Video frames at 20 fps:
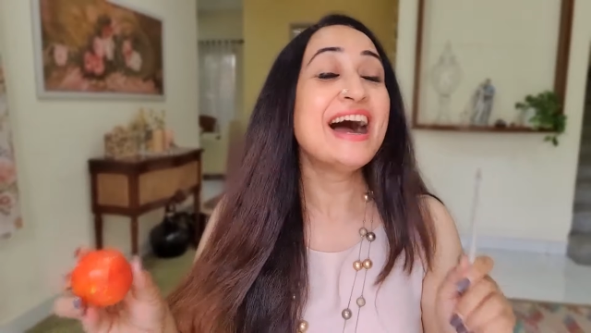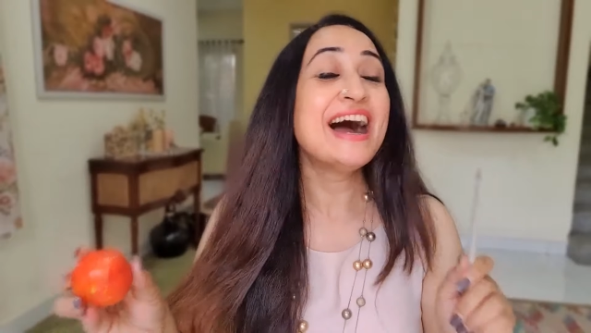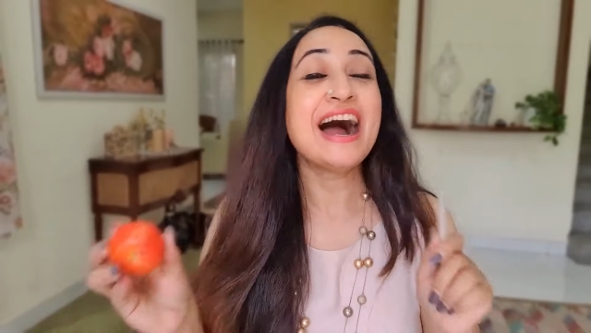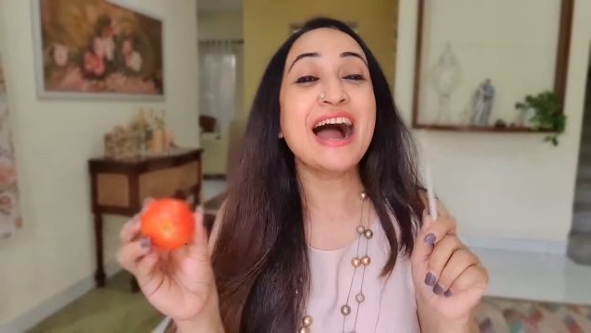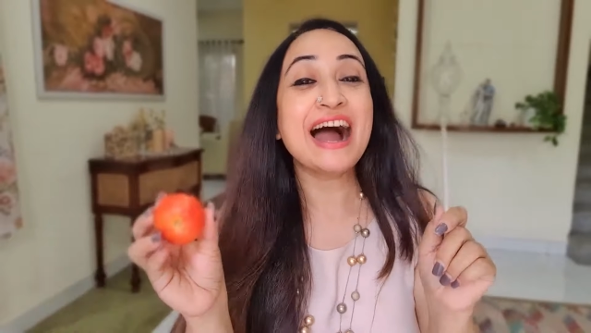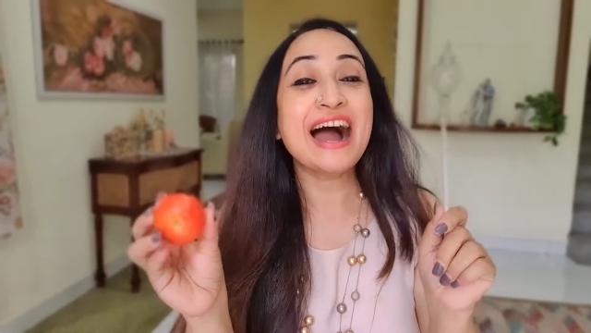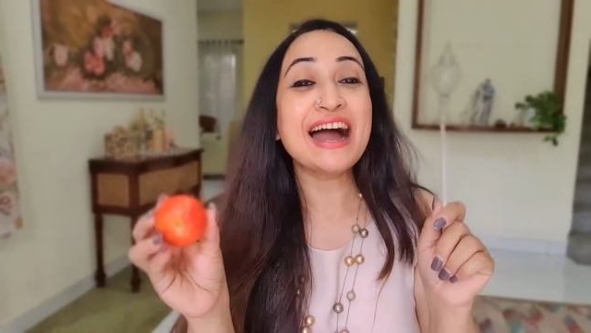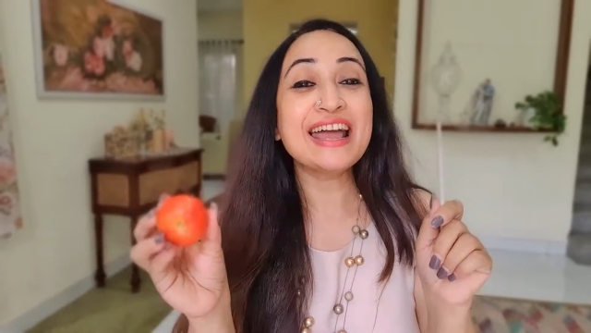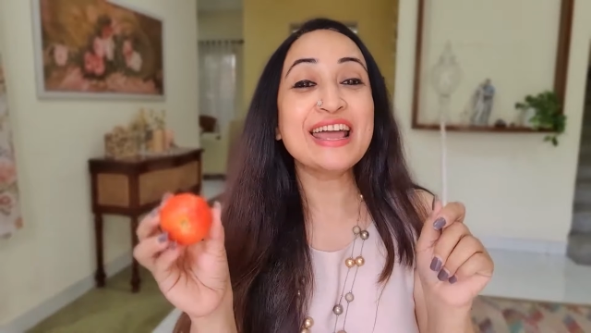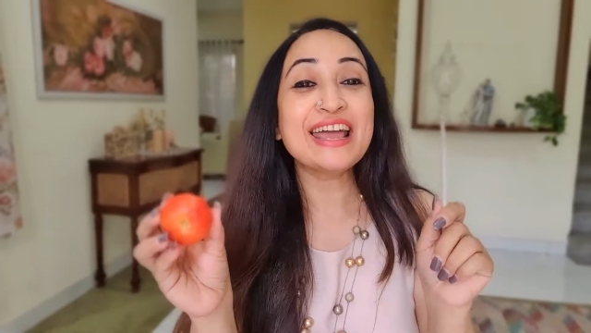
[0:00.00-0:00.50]

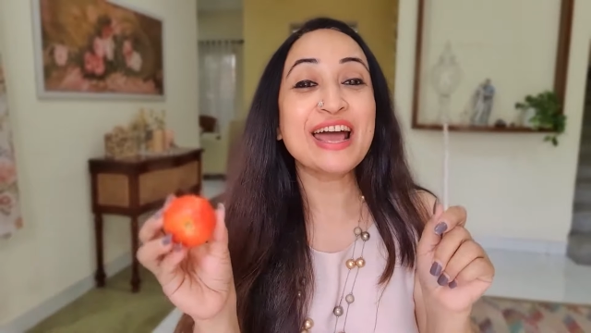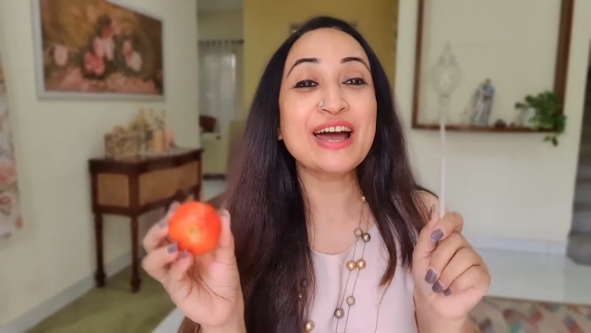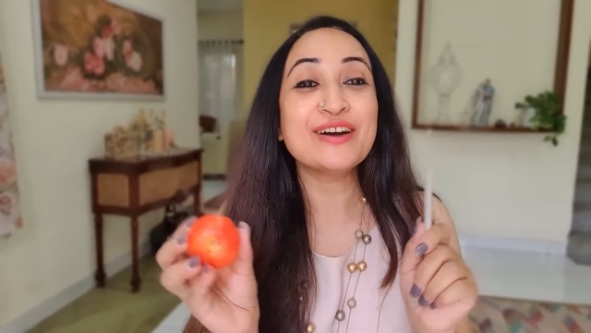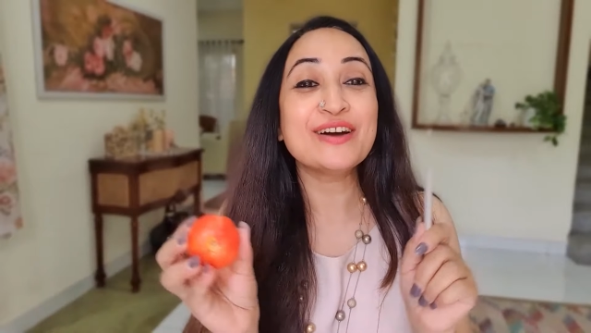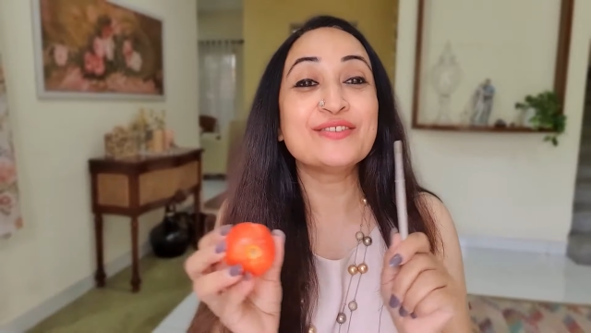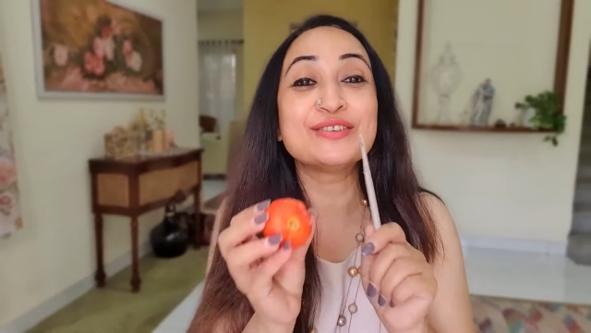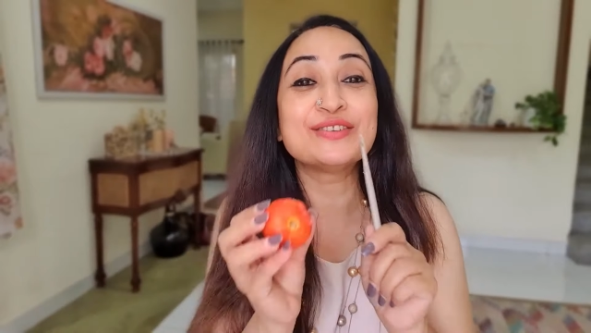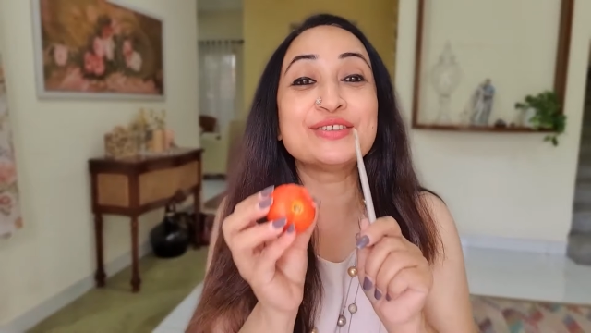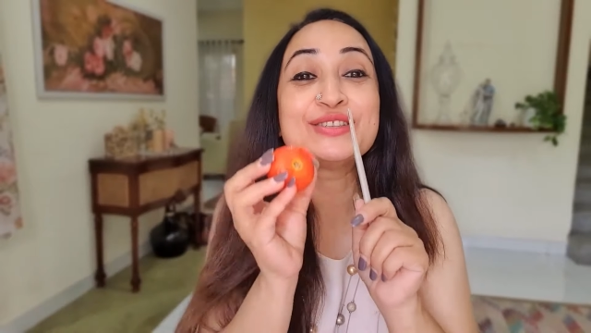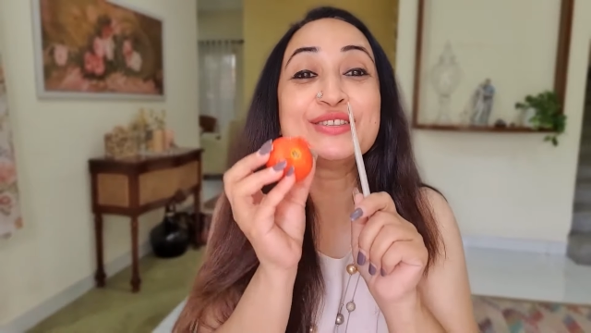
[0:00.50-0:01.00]
I
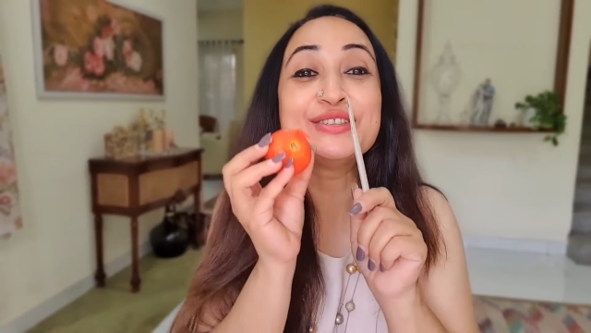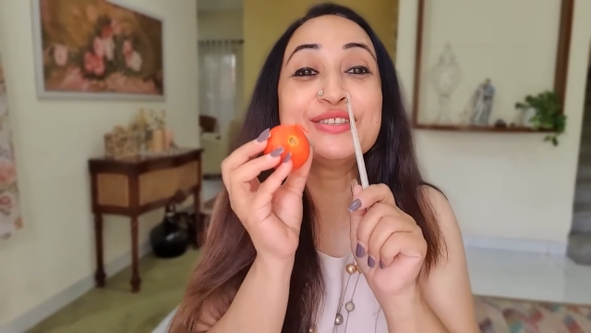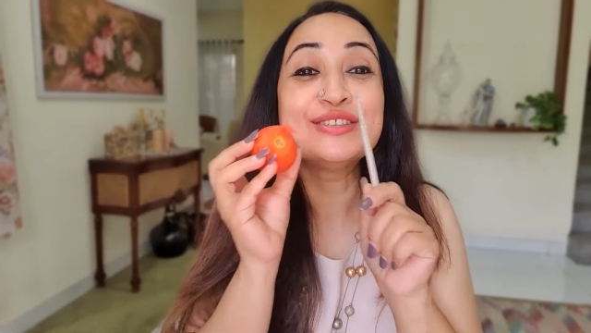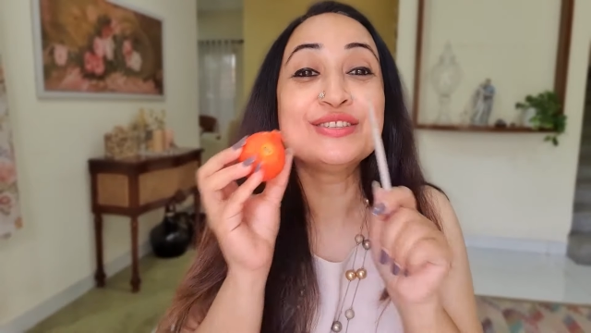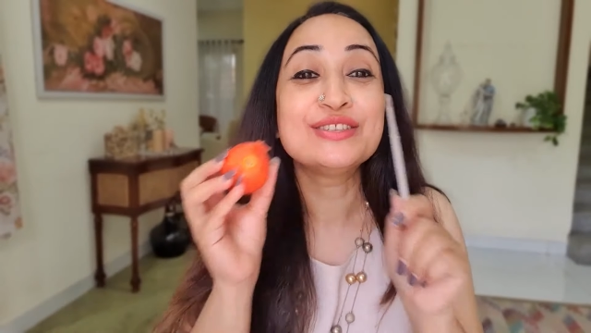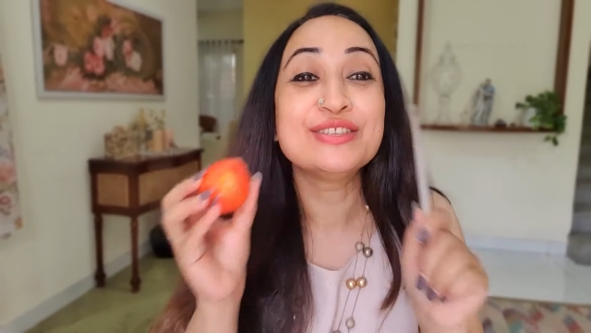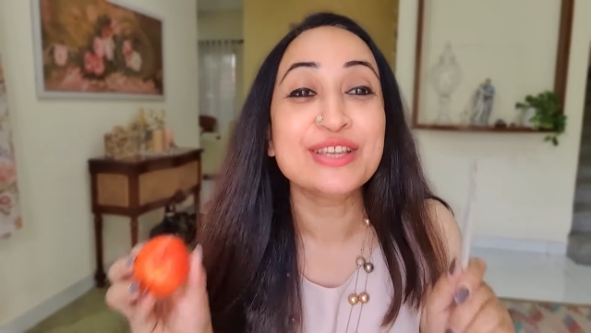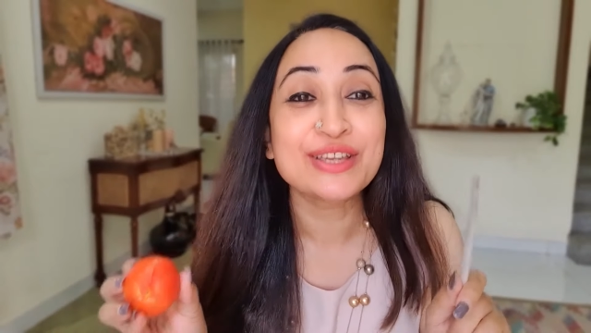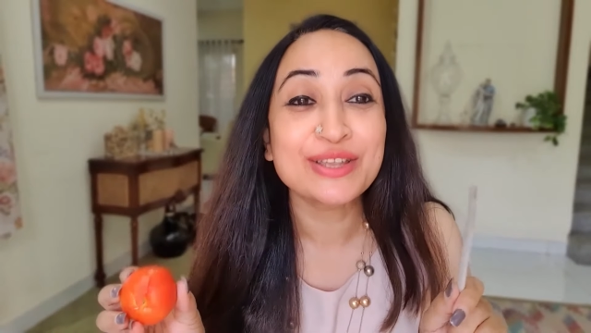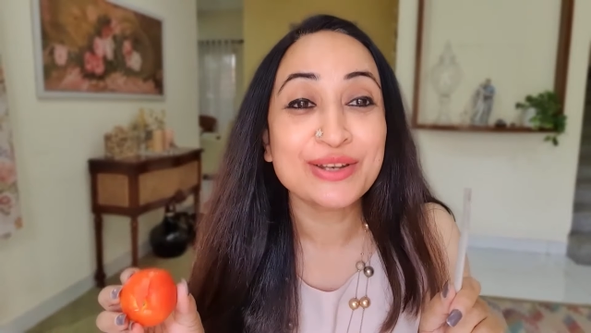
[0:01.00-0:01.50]
have
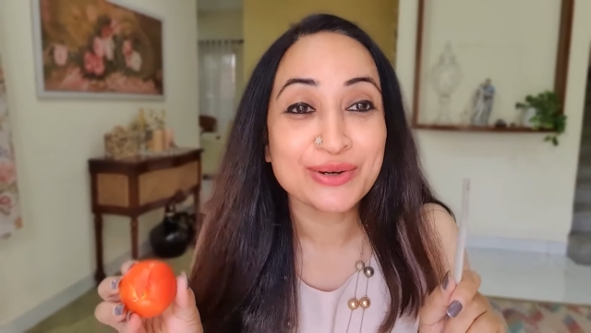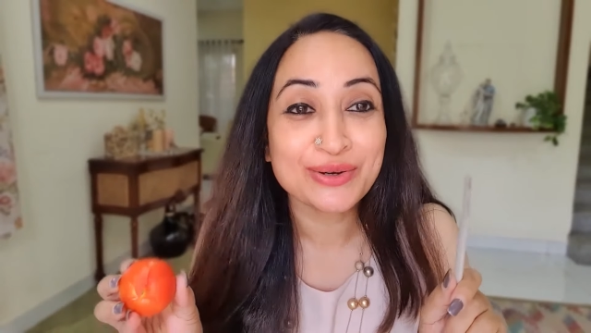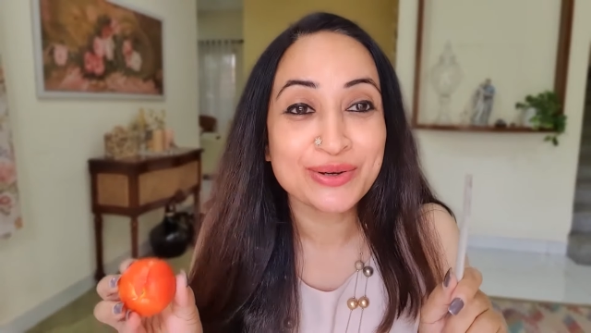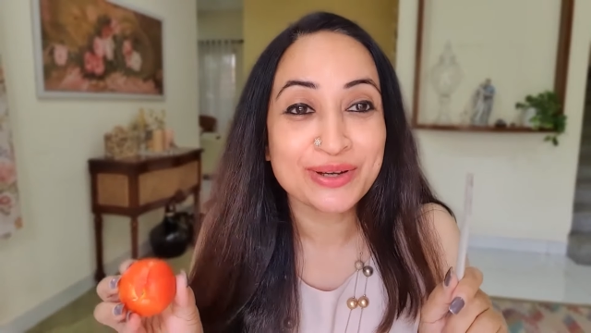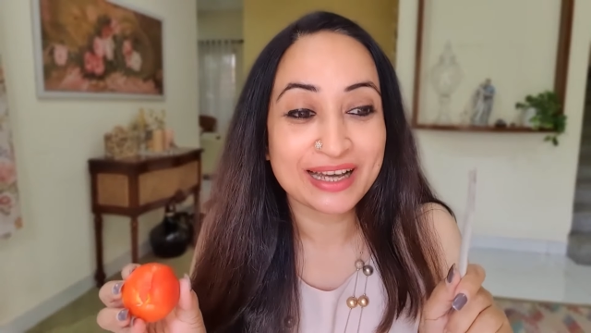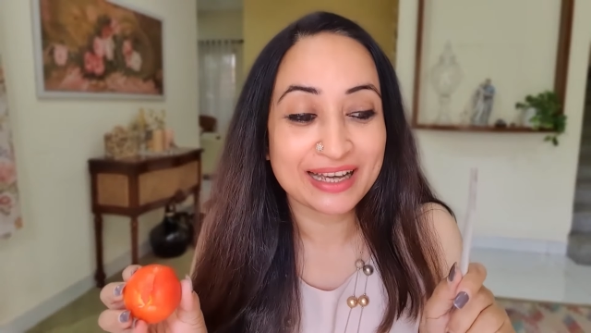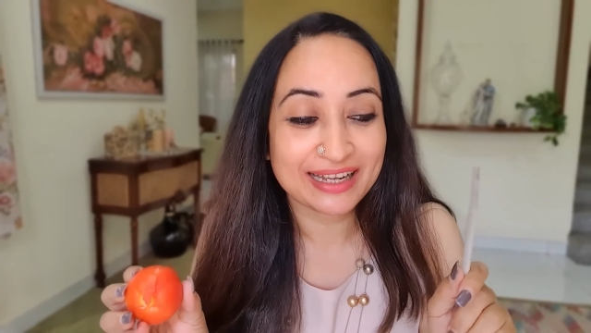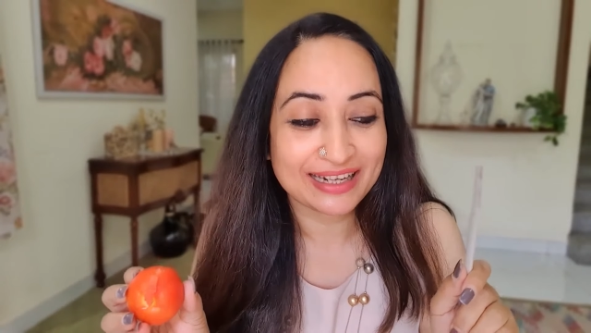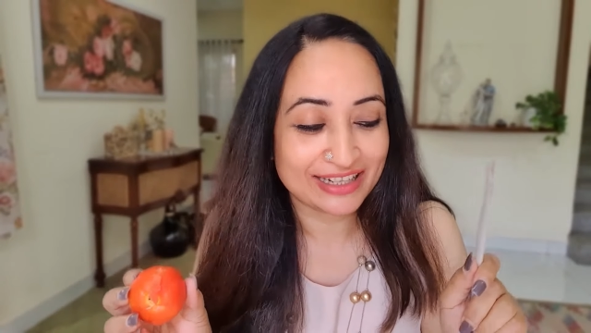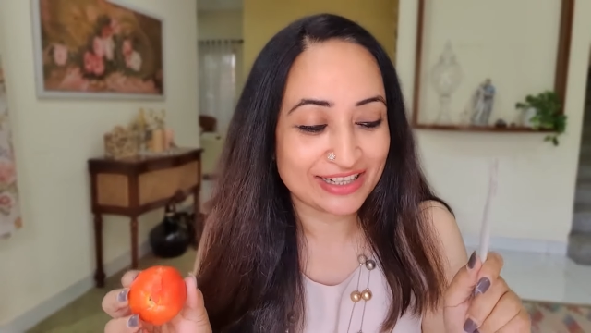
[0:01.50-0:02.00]
zero
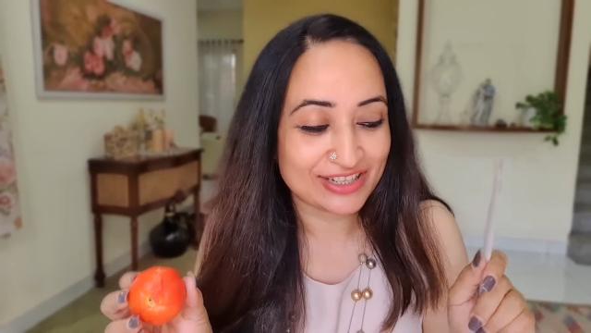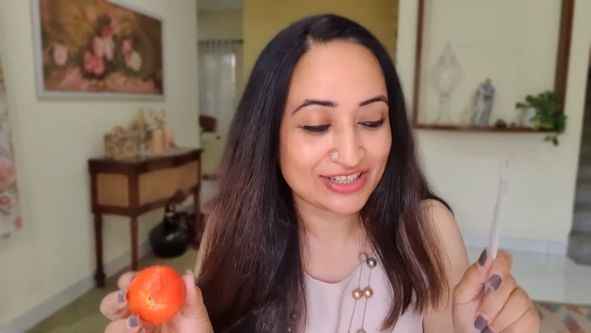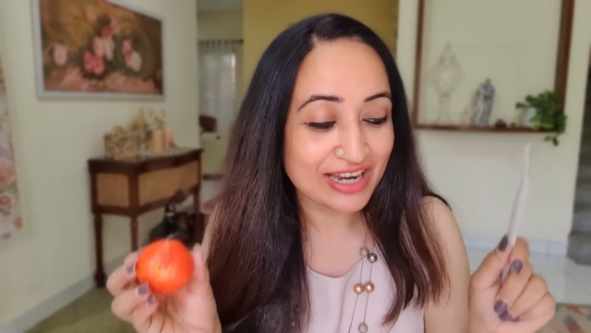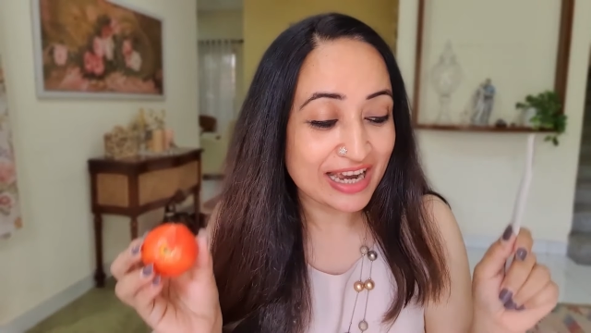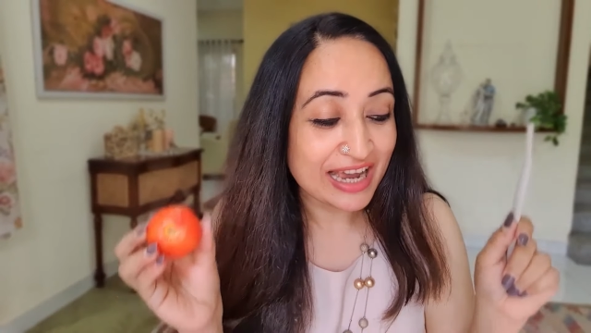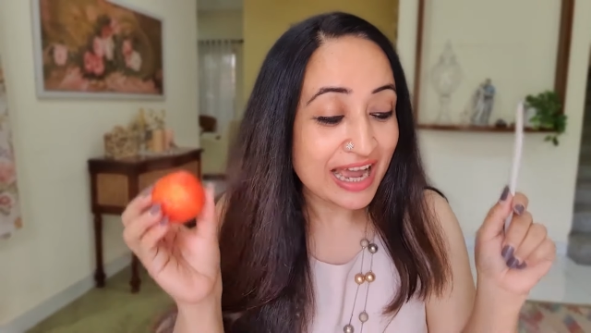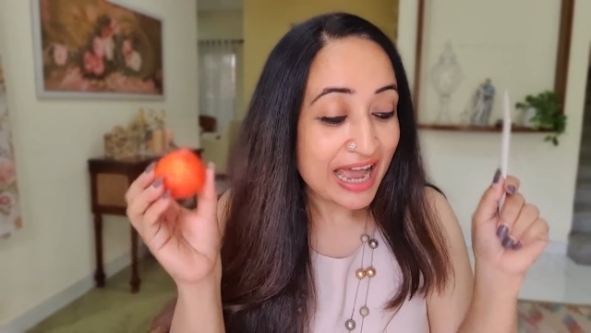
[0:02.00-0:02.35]
courage,